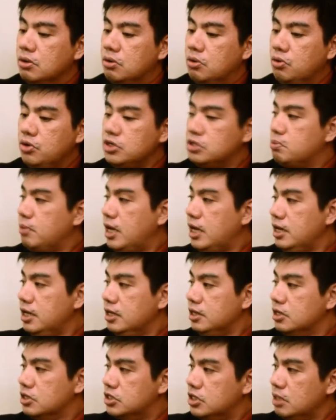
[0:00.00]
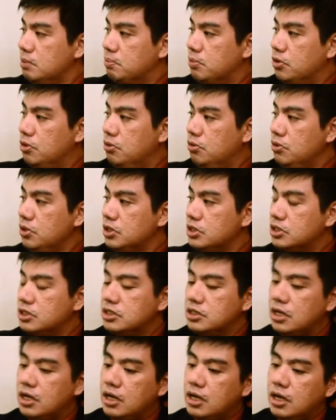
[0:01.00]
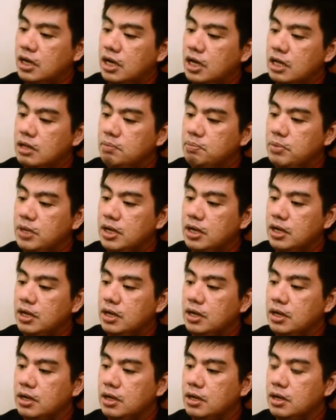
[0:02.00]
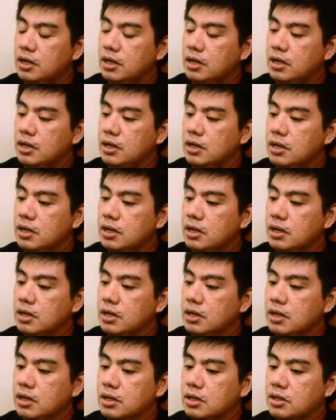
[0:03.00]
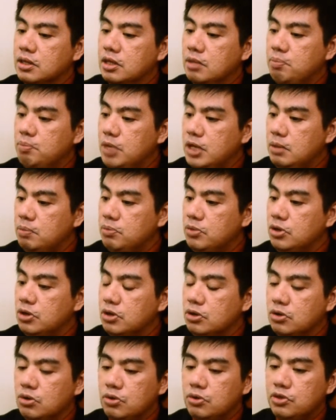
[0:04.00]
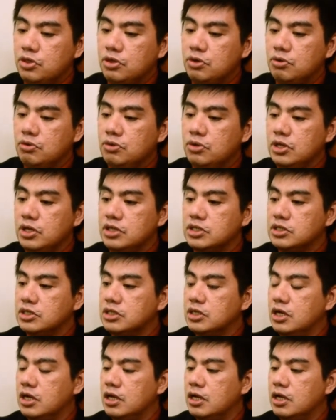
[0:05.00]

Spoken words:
who is manning the ship? Who is helping the people go through this